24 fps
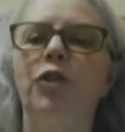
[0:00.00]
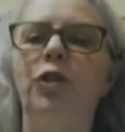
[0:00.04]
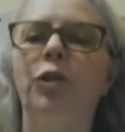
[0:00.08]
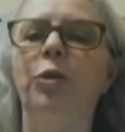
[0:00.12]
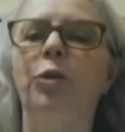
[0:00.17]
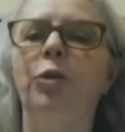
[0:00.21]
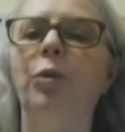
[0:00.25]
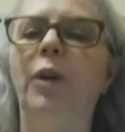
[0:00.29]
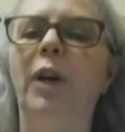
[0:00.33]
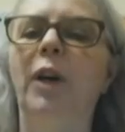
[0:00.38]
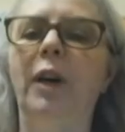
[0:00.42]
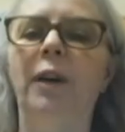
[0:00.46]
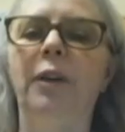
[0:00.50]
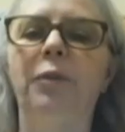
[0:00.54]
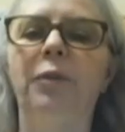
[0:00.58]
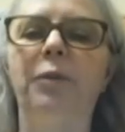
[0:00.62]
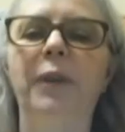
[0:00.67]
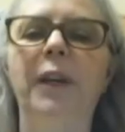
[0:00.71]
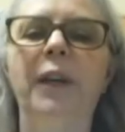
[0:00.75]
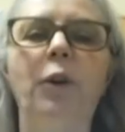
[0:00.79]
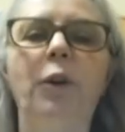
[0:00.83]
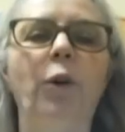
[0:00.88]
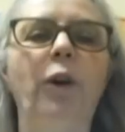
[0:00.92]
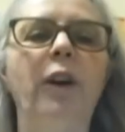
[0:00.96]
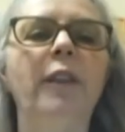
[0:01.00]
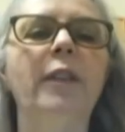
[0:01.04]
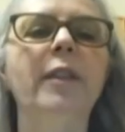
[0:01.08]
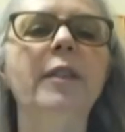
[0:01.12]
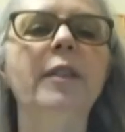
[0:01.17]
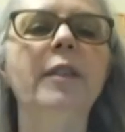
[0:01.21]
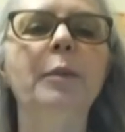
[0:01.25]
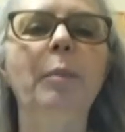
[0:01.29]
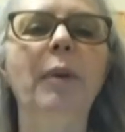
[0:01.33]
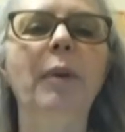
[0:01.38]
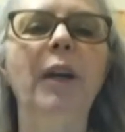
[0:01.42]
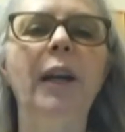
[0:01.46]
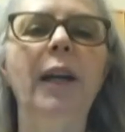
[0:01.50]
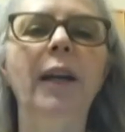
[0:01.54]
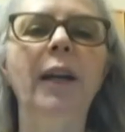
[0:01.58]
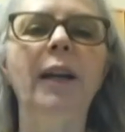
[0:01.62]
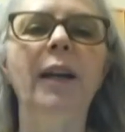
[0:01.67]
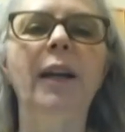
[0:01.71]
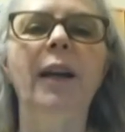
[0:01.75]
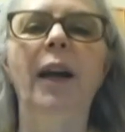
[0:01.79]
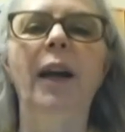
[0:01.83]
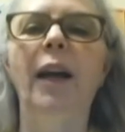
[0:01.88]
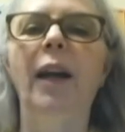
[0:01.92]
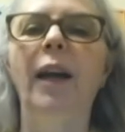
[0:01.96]
to record this meeting.
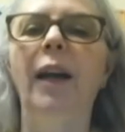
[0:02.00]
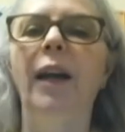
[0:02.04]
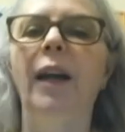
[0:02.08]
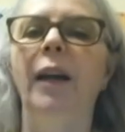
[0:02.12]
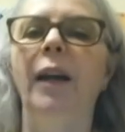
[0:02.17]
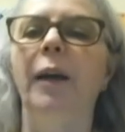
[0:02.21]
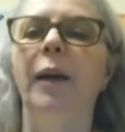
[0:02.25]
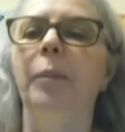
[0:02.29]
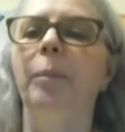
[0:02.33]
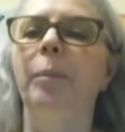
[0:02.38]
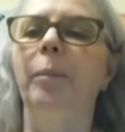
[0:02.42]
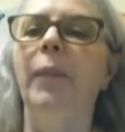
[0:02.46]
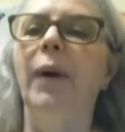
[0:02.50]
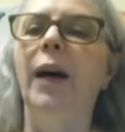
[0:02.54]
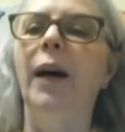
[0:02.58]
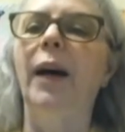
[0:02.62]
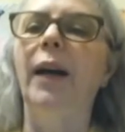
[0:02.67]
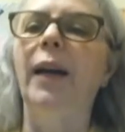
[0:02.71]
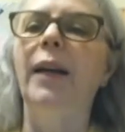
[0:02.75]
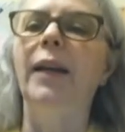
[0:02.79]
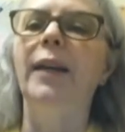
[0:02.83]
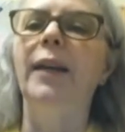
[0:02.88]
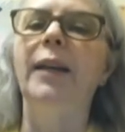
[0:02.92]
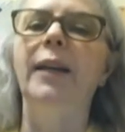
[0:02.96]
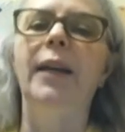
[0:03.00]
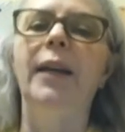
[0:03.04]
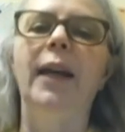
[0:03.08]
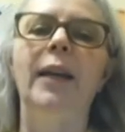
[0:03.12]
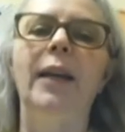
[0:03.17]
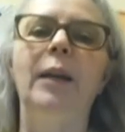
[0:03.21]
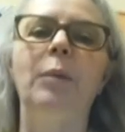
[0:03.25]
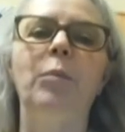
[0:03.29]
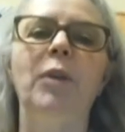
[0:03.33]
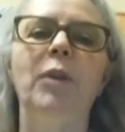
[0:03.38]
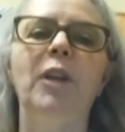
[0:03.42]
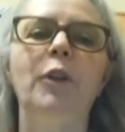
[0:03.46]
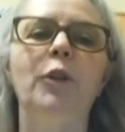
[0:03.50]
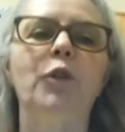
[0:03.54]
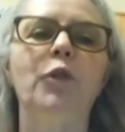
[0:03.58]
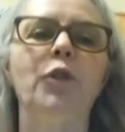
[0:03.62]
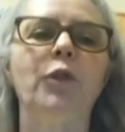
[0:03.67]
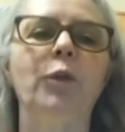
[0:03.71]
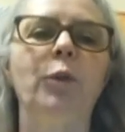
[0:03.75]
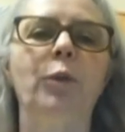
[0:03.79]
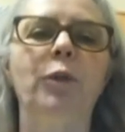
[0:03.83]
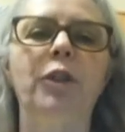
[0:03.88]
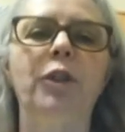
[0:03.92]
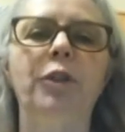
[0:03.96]
My name
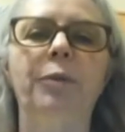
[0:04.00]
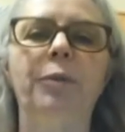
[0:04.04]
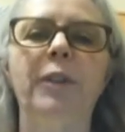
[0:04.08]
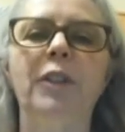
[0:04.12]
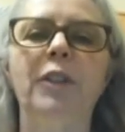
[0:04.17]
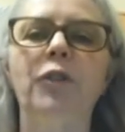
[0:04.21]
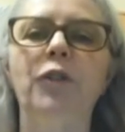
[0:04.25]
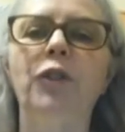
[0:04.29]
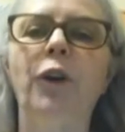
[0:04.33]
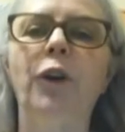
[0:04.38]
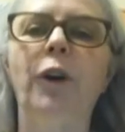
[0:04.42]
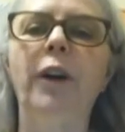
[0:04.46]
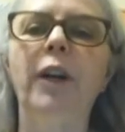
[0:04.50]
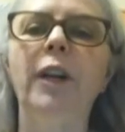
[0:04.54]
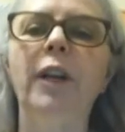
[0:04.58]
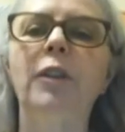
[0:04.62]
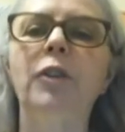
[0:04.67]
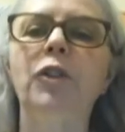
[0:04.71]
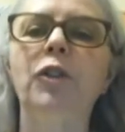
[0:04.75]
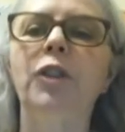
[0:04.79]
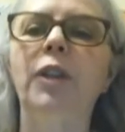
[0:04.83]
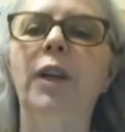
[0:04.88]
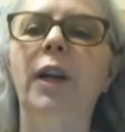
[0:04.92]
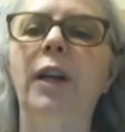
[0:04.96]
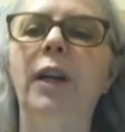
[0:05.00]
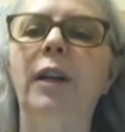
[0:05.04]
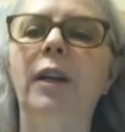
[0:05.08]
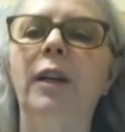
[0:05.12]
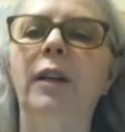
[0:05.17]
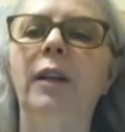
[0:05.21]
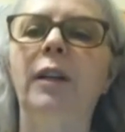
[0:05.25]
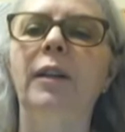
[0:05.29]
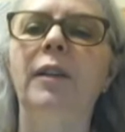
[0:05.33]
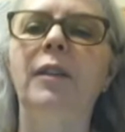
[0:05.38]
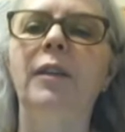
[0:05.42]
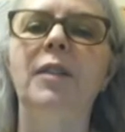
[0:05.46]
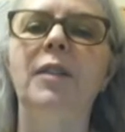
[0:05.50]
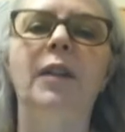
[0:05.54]
is Ute Ritz-Deutch, and